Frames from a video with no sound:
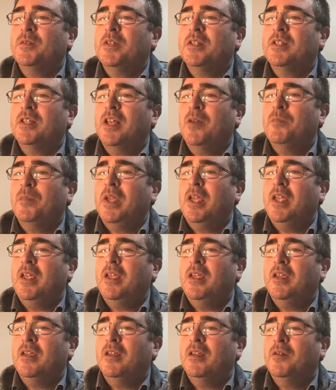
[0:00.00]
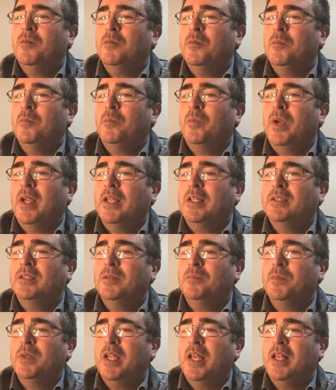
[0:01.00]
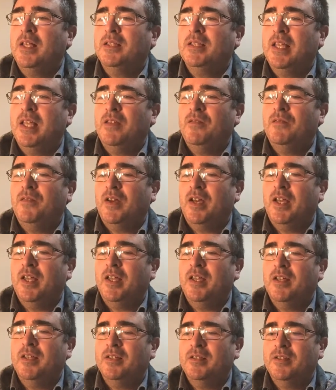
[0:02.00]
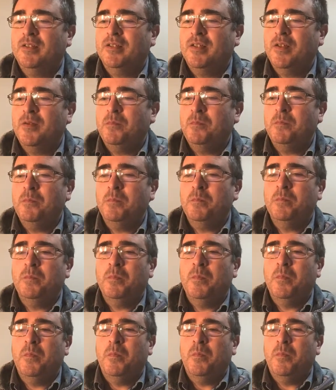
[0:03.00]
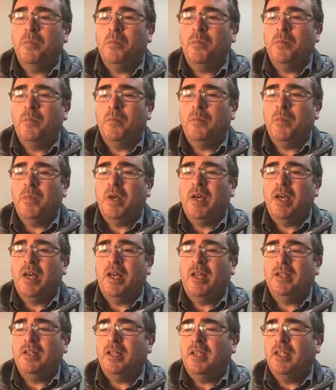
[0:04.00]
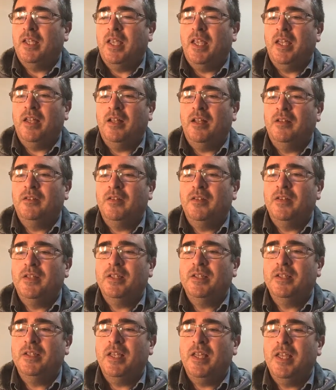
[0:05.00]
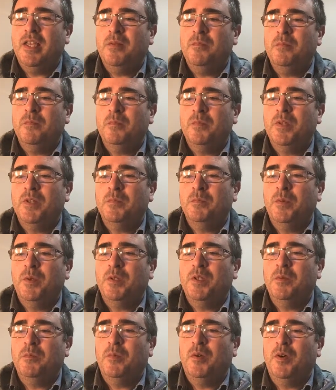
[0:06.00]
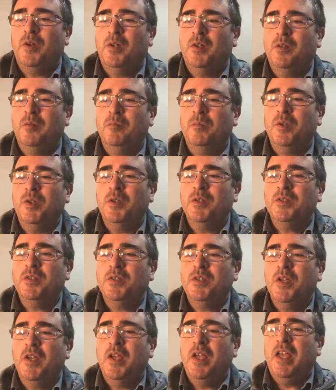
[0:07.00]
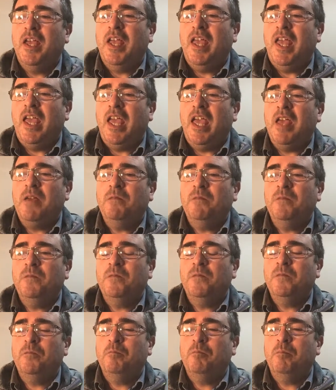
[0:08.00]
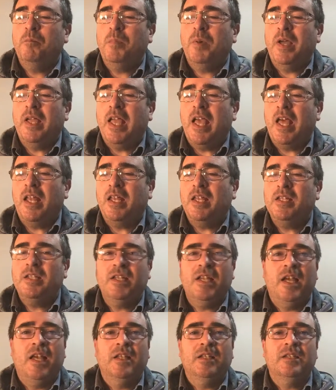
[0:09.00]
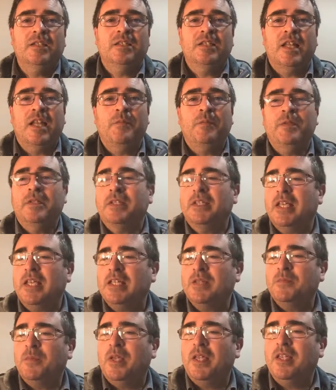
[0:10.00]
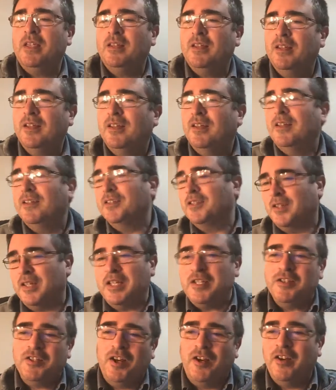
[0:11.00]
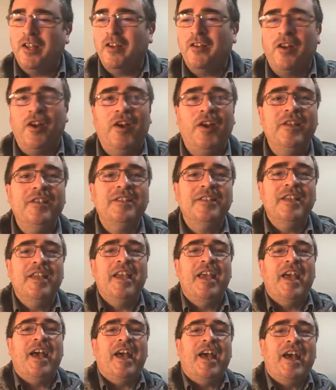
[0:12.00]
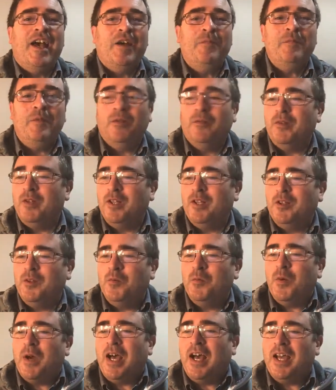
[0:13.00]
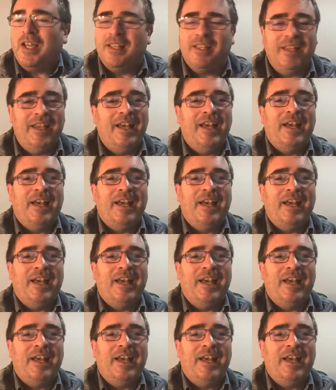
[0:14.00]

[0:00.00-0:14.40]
just let me bring somebody else in via Zoom. And again, I'll do the same, just put them on mute. If by any chance anyone sees me suddenly turning around, you'll know why